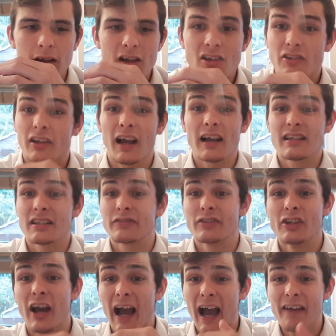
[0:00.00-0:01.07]
so guys, if
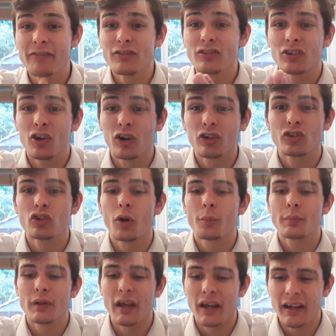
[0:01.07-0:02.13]
you haven't got a
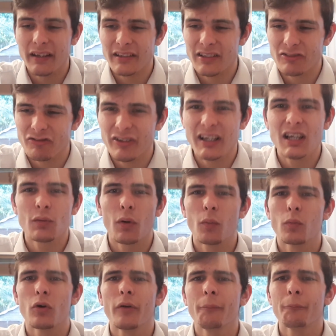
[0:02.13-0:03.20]
job yet and you really
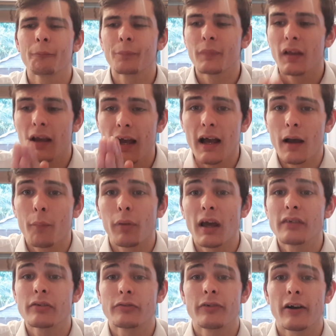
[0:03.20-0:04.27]
want one,
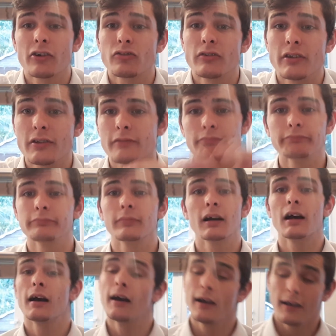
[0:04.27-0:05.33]
apply for factories.
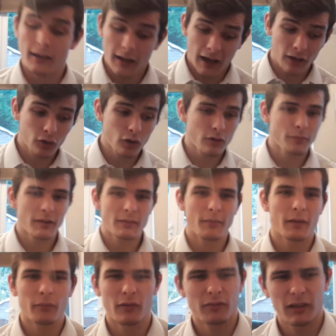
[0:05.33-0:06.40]
I know it may
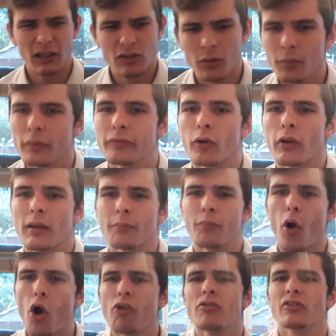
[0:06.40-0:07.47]
matter, but that's gonna be fucking
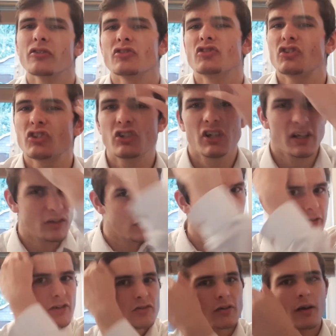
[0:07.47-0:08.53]
boring and shit and all
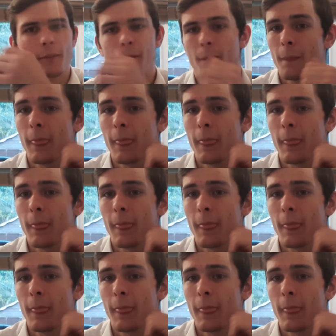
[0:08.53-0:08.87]
that shit.